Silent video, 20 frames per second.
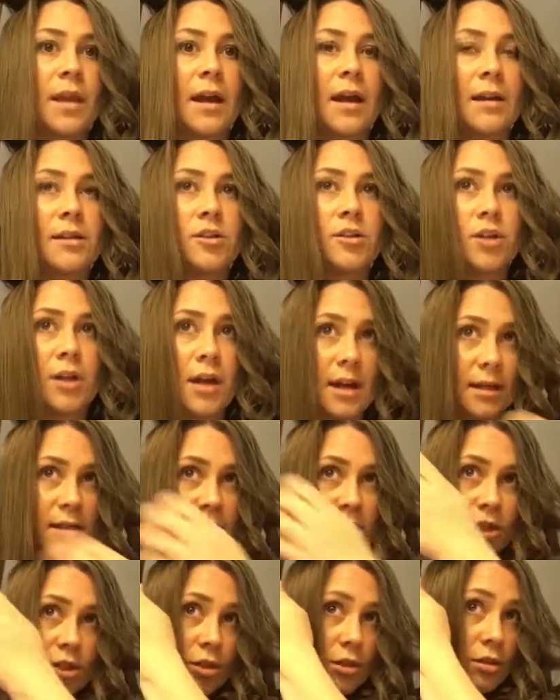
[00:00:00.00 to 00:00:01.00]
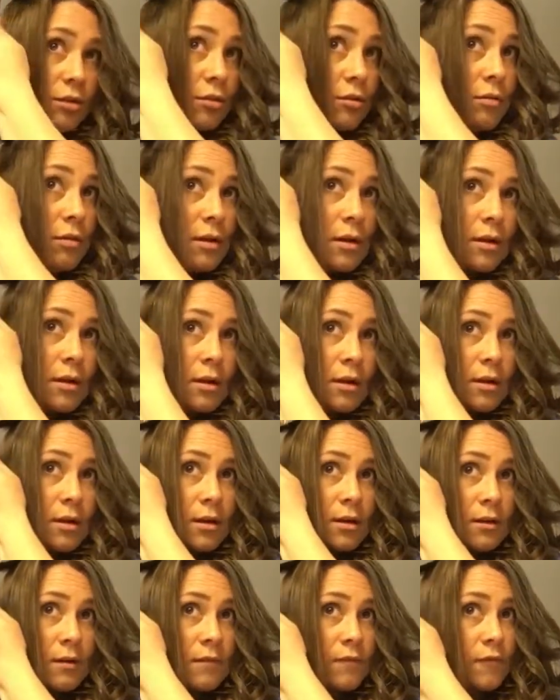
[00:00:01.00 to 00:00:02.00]
I try to
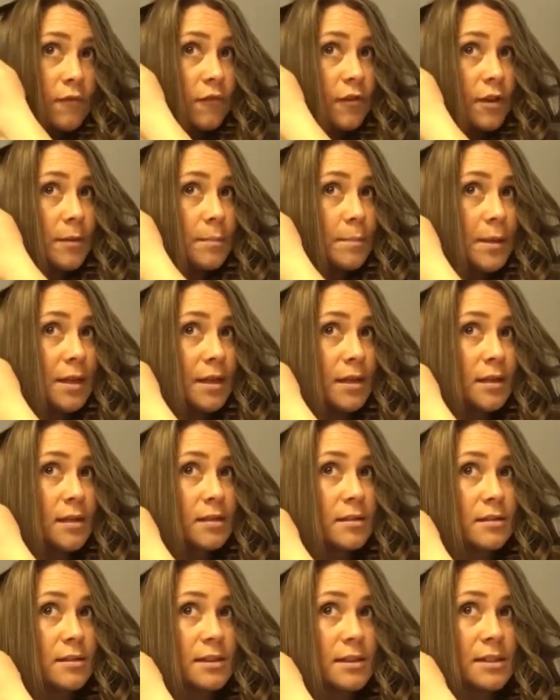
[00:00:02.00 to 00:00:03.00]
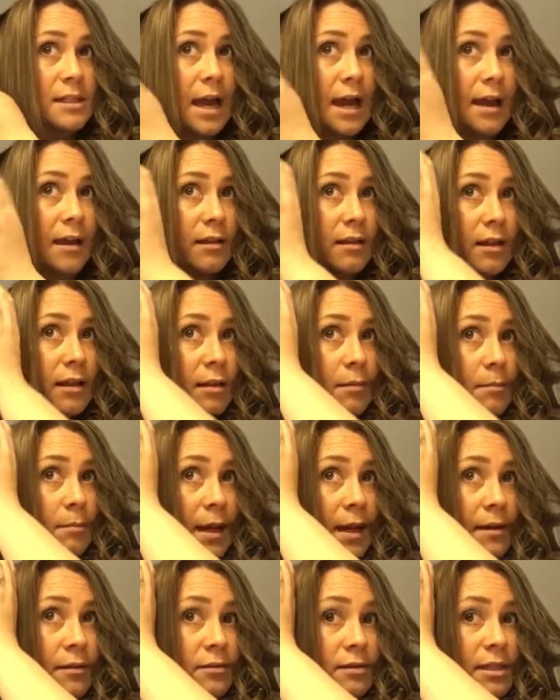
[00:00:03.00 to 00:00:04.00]
flip it, style it,
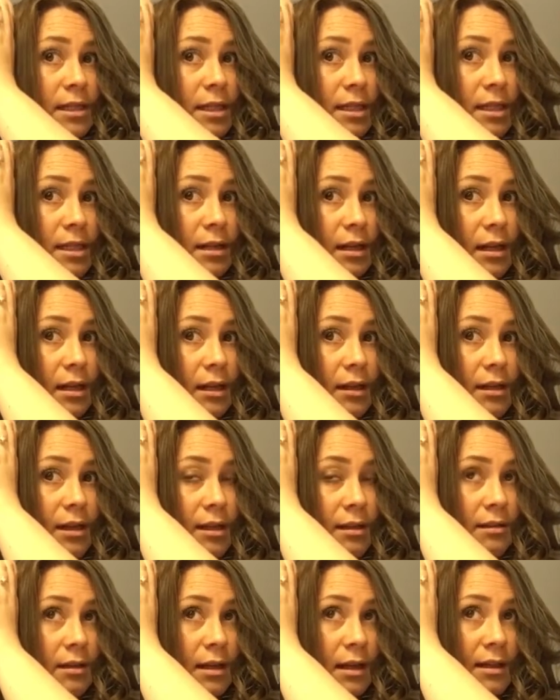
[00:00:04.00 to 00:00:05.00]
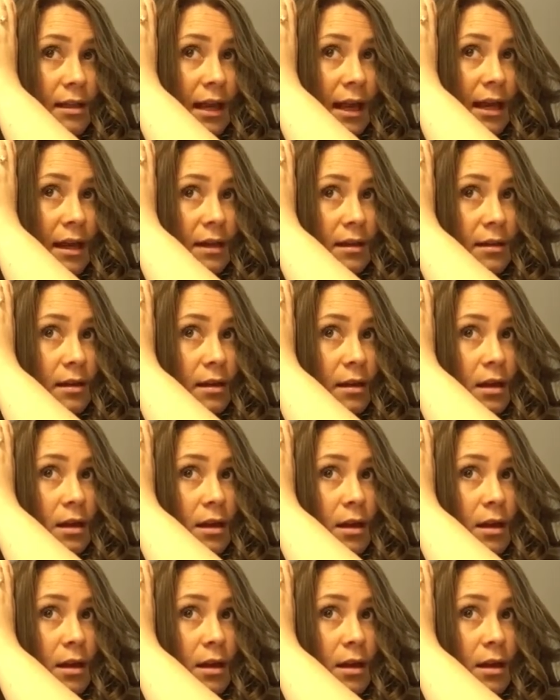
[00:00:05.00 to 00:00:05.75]
bounce it, anything like that,